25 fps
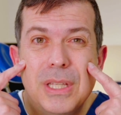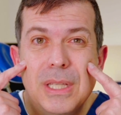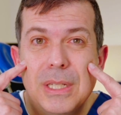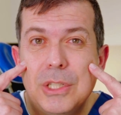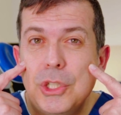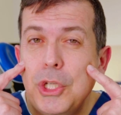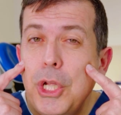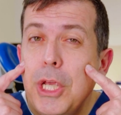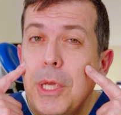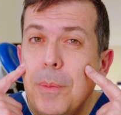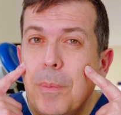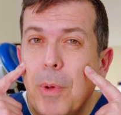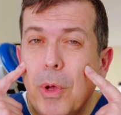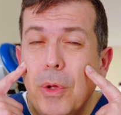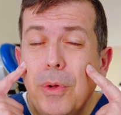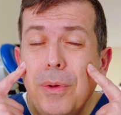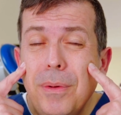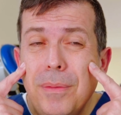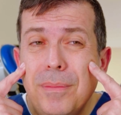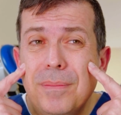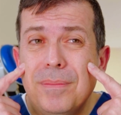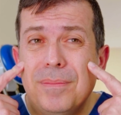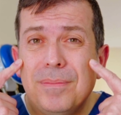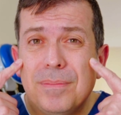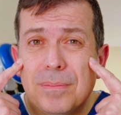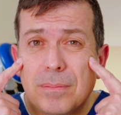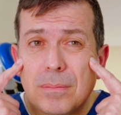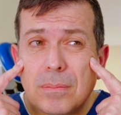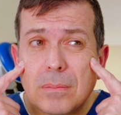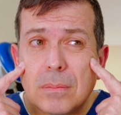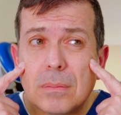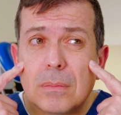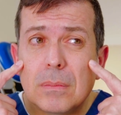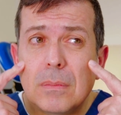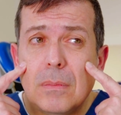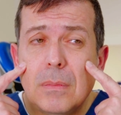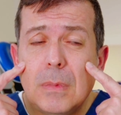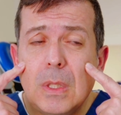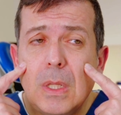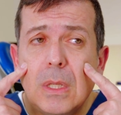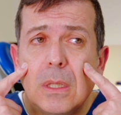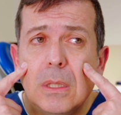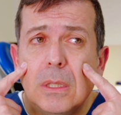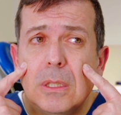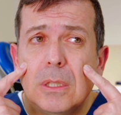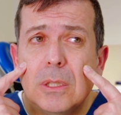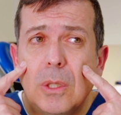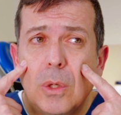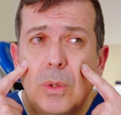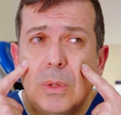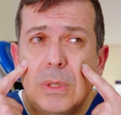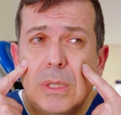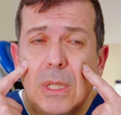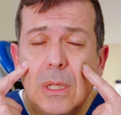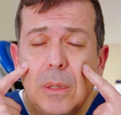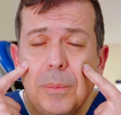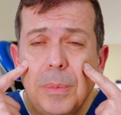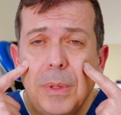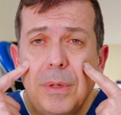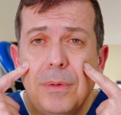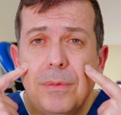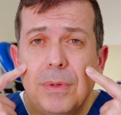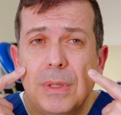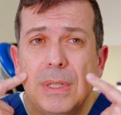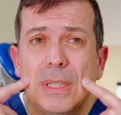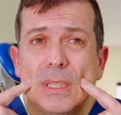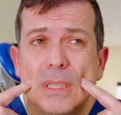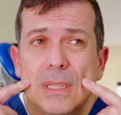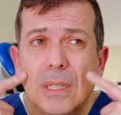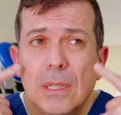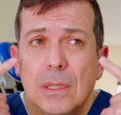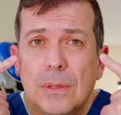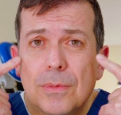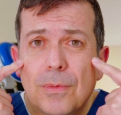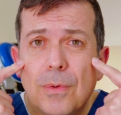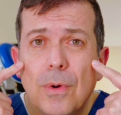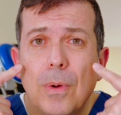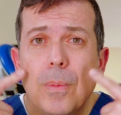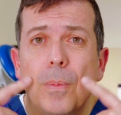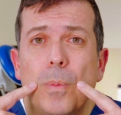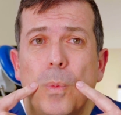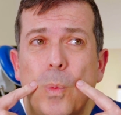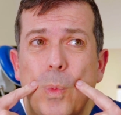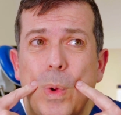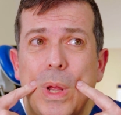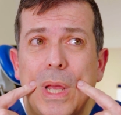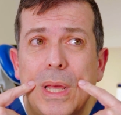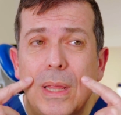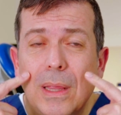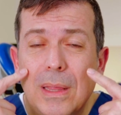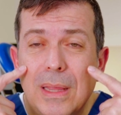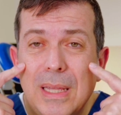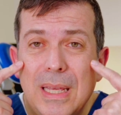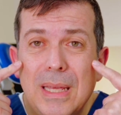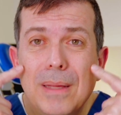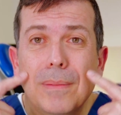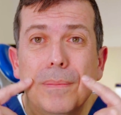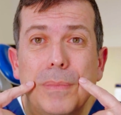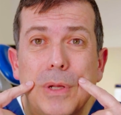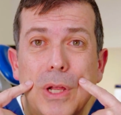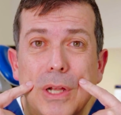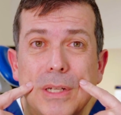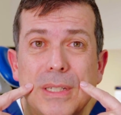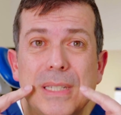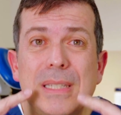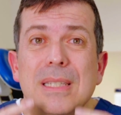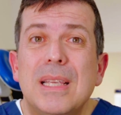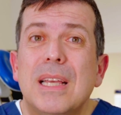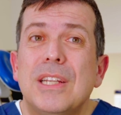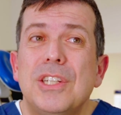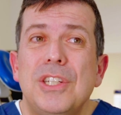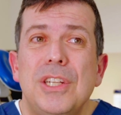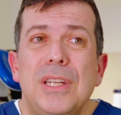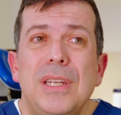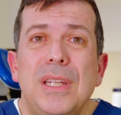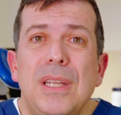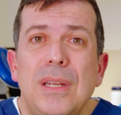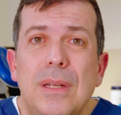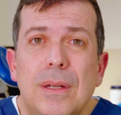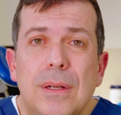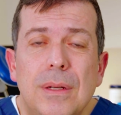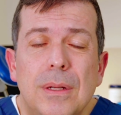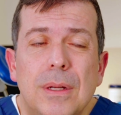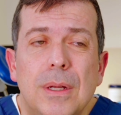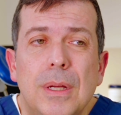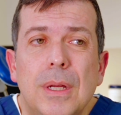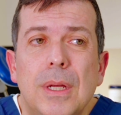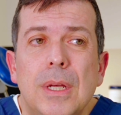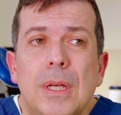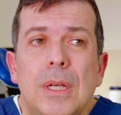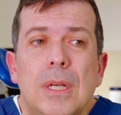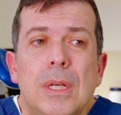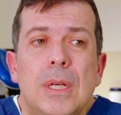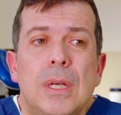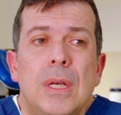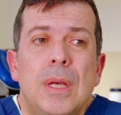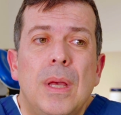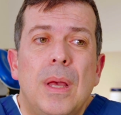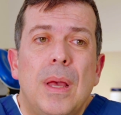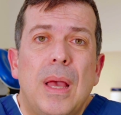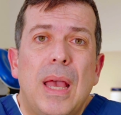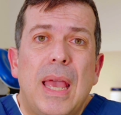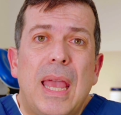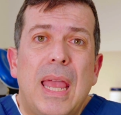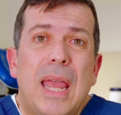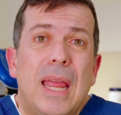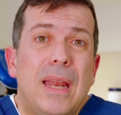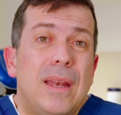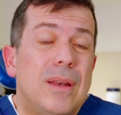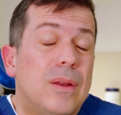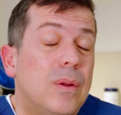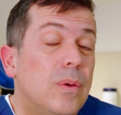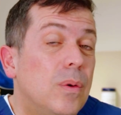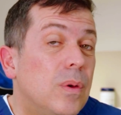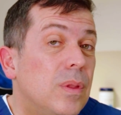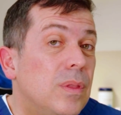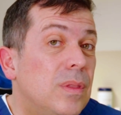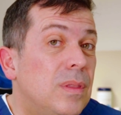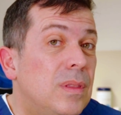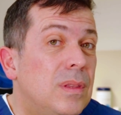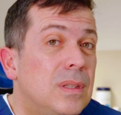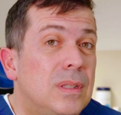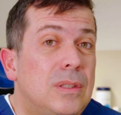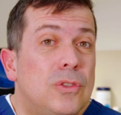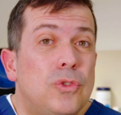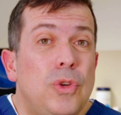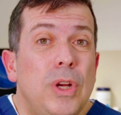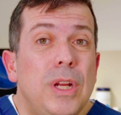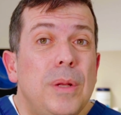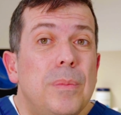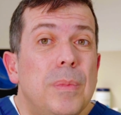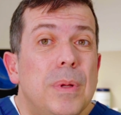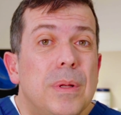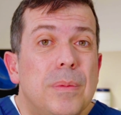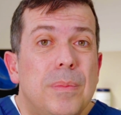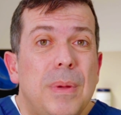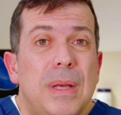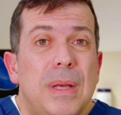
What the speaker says: the cheekbone. So it's a little bit of a distance from where the implant is actually needed. And the treatment